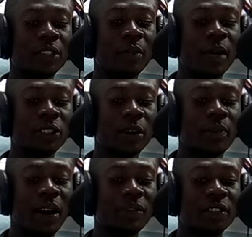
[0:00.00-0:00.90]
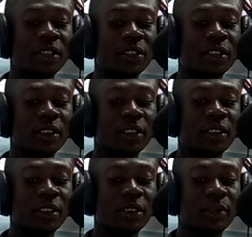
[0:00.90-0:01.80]
Fundamental Baptist
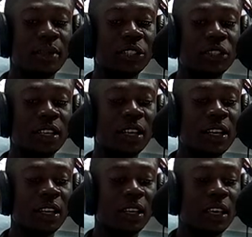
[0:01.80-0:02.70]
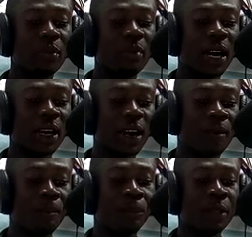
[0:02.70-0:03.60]
Mission Clinic in Banga.
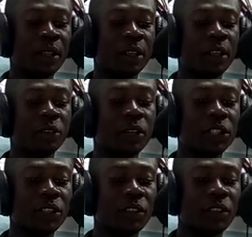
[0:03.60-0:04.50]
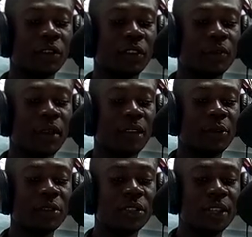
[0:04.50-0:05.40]
The donation is from the
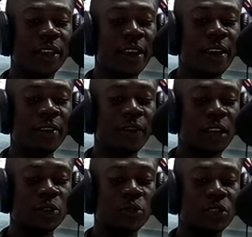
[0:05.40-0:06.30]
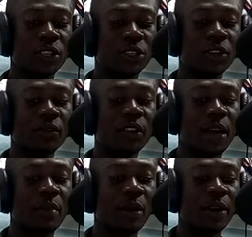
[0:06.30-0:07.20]
Christian Health Association of
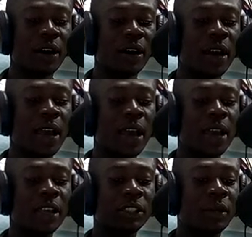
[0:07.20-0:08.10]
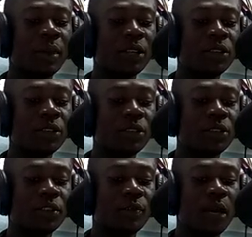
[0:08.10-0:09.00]
Liberia and the German
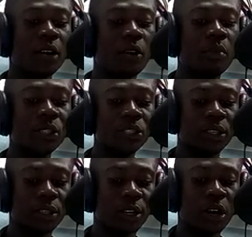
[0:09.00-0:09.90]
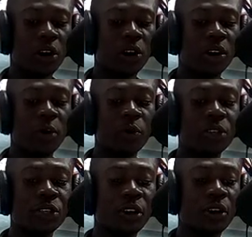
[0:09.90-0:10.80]
Institute of Medical Mission under the
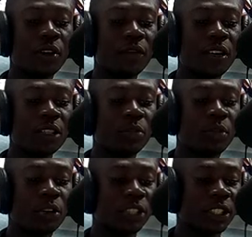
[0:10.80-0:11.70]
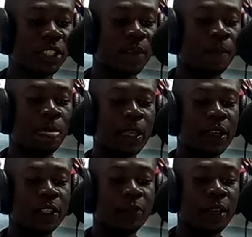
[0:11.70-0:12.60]
Regional Confidence Project.
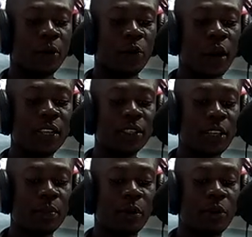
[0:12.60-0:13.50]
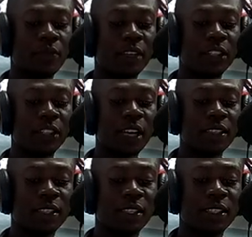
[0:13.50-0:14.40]
Speaking Wednesday, Morovia
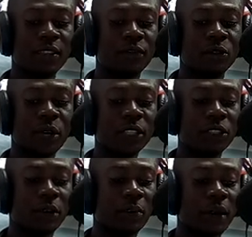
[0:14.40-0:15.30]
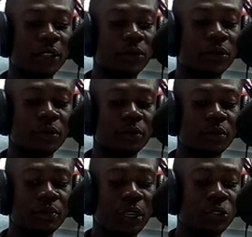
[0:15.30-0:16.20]
Charles Executive Director
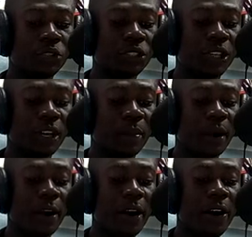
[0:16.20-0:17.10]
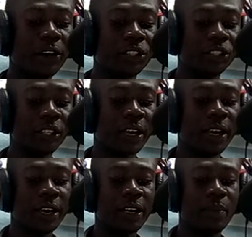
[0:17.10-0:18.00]
Varflay Kamara urged
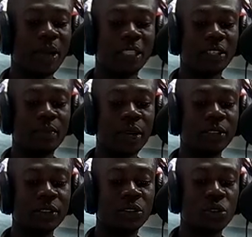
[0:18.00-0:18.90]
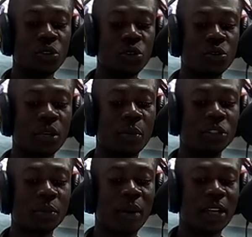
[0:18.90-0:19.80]
the participants to use the
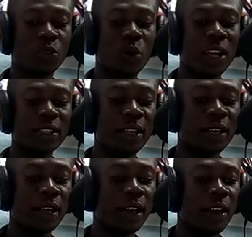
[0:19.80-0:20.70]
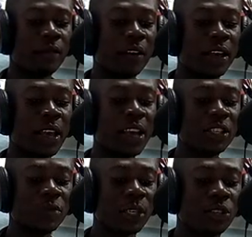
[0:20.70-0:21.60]
motorbikes wisely for the
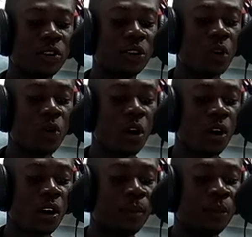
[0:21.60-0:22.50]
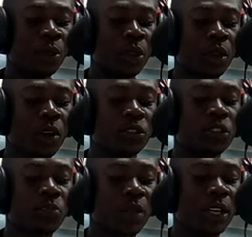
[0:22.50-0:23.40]
enhancement of their work. Also
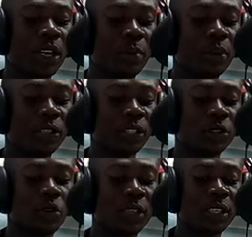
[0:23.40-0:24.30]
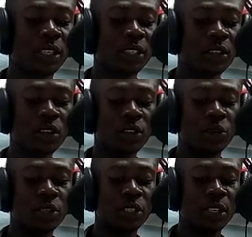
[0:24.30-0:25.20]
speaking, the project coordinator,
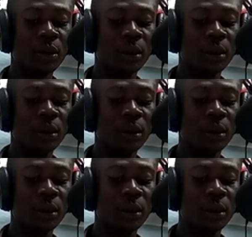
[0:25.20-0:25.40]
UT